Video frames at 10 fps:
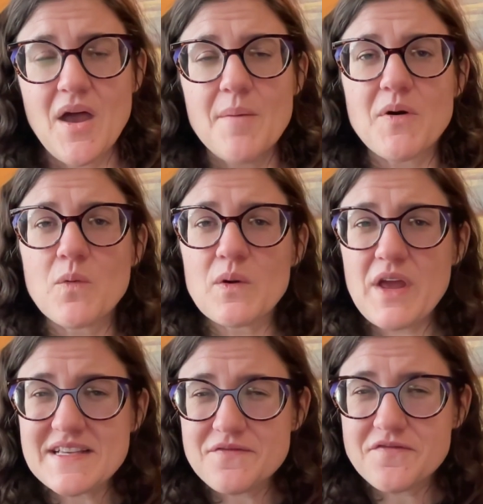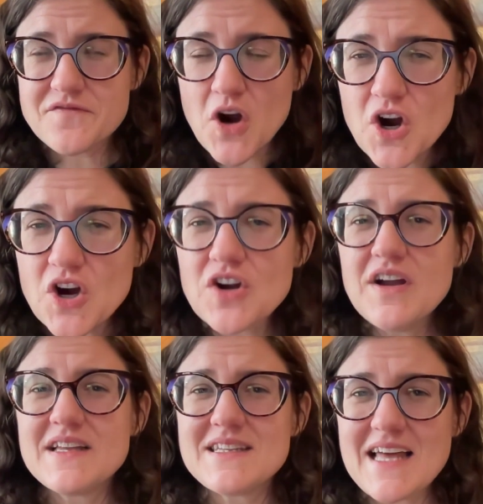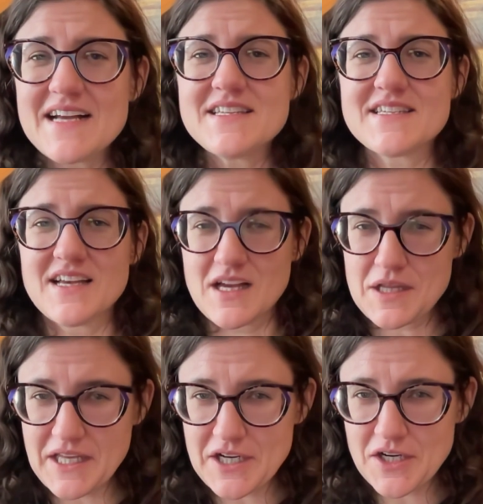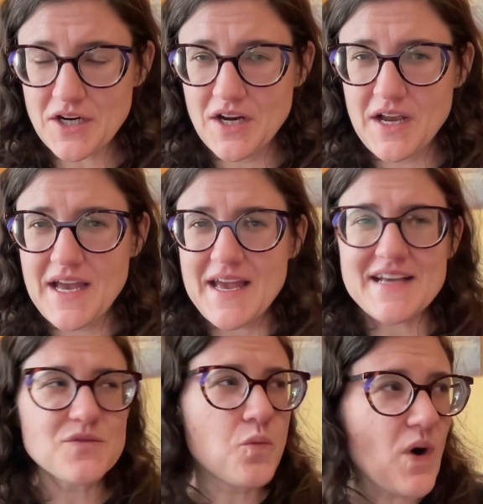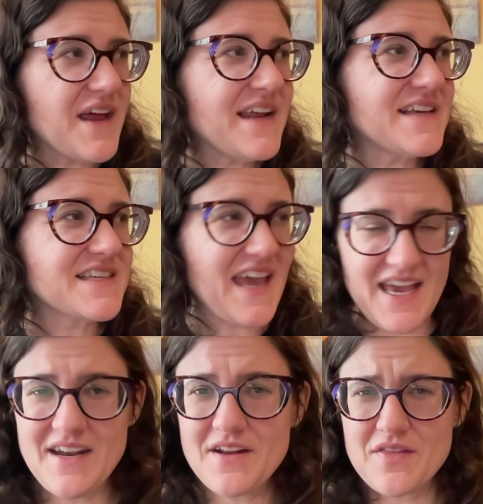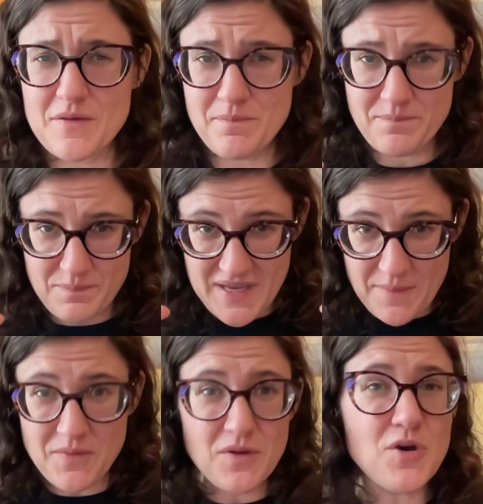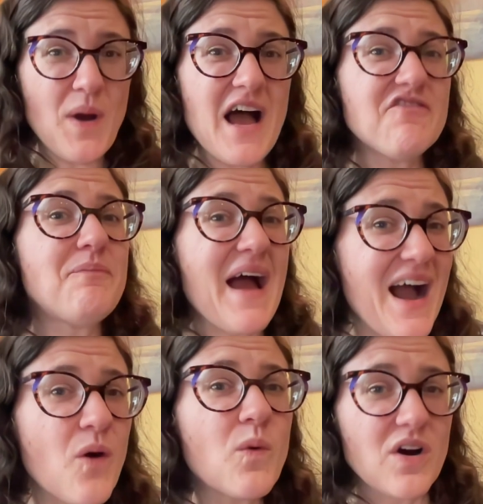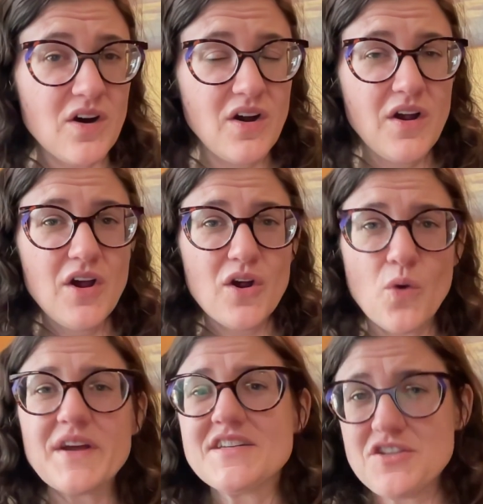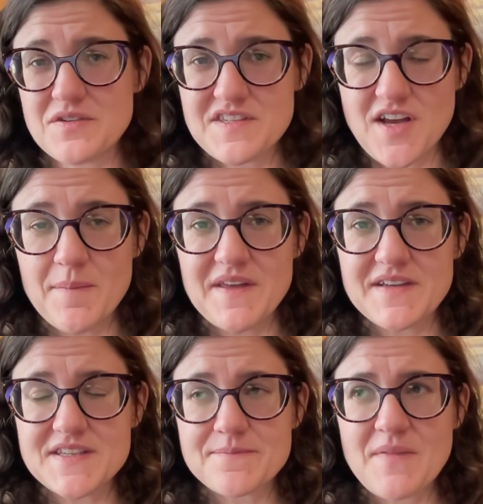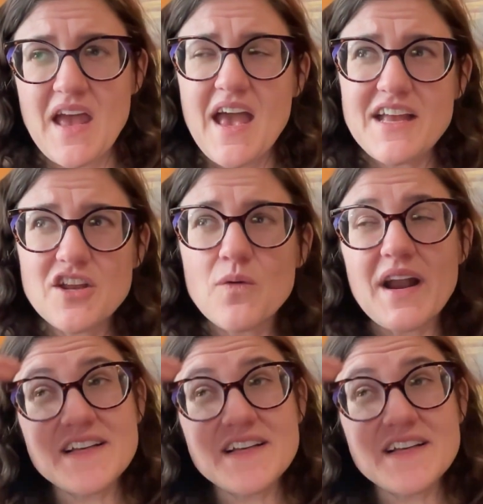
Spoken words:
But what is far less clear is what is Canada, the people who have power, going to do to stop this. And you know what?